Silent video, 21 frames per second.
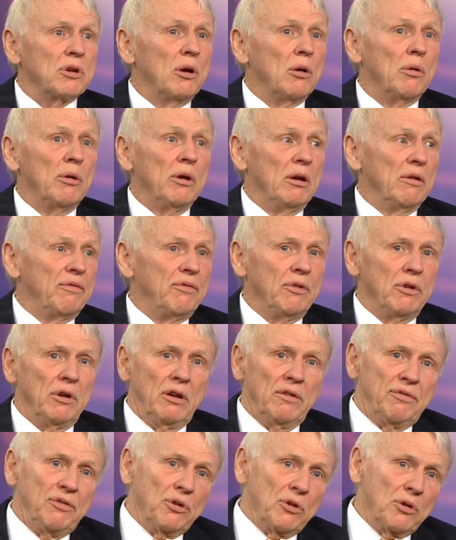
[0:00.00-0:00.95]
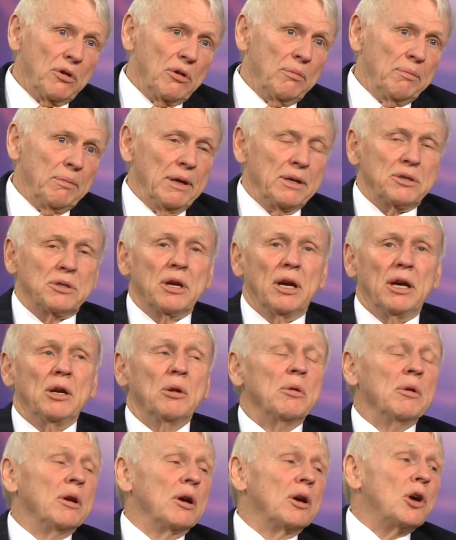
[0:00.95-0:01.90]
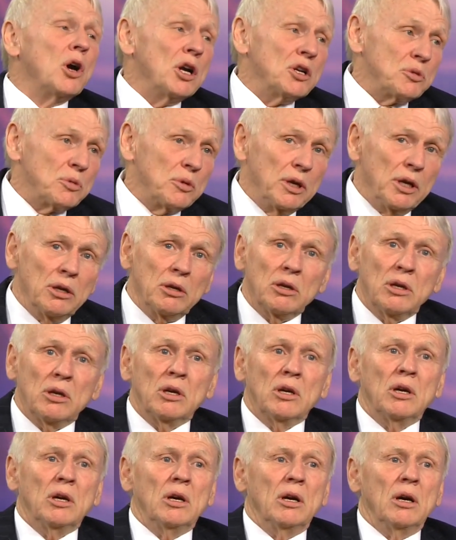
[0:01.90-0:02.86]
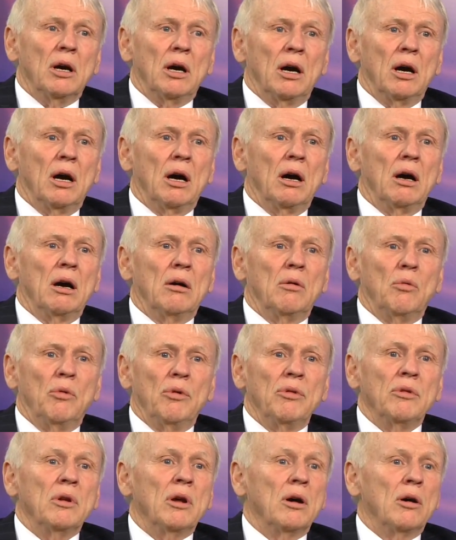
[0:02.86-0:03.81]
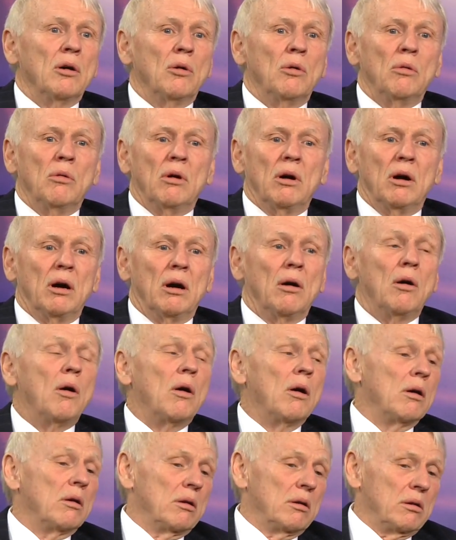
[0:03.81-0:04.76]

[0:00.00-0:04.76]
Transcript: So if you're, let's say you're in a country with no